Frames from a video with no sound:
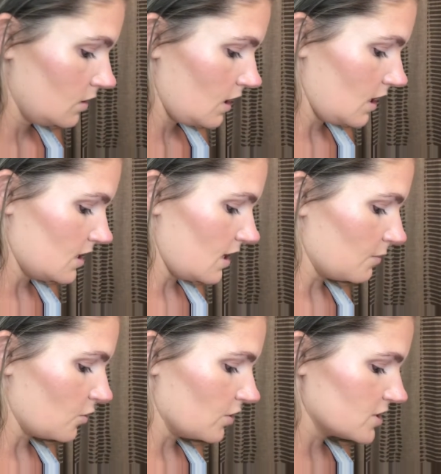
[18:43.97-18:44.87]
And
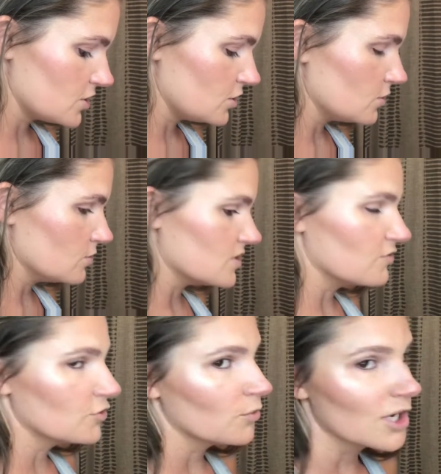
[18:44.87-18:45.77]
I'm going to use,
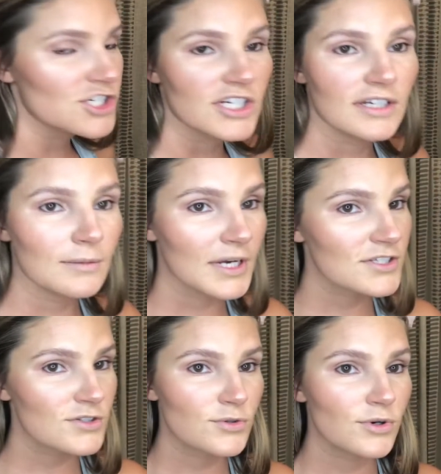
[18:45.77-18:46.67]
if you've watched any of my
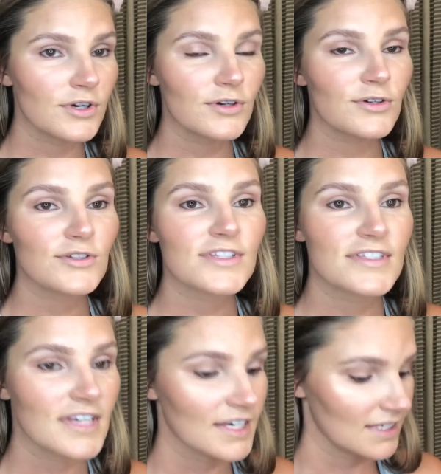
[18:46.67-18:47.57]

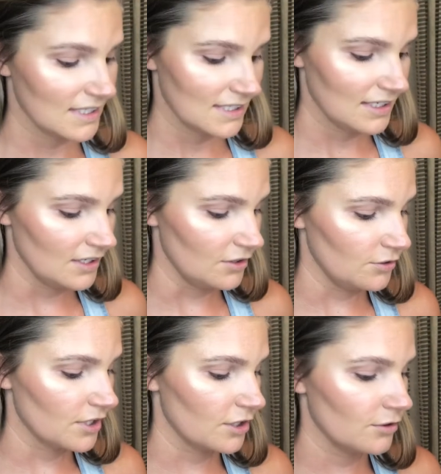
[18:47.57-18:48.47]
tutorials,
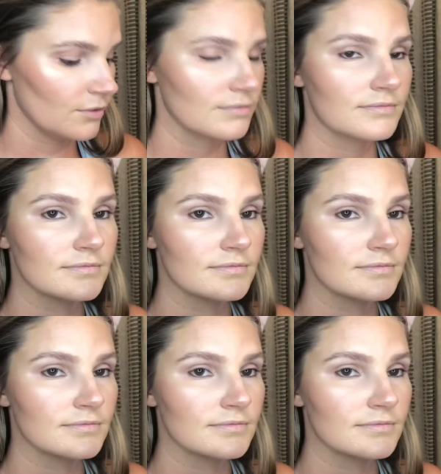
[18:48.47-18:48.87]
you know,